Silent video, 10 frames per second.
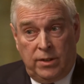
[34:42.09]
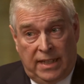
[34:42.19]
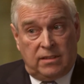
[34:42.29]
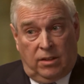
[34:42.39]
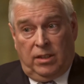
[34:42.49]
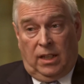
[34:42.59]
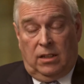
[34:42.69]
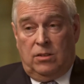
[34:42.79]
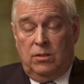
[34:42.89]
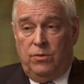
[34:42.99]
That's the thing.
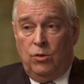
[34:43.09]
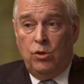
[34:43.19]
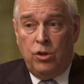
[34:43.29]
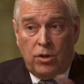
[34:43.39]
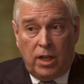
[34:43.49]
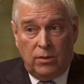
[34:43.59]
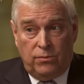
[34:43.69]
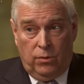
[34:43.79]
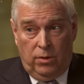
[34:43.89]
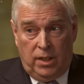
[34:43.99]
You see, if you're looking
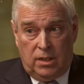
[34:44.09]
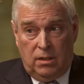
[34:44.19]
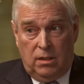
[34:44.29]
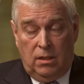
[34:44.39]
for it,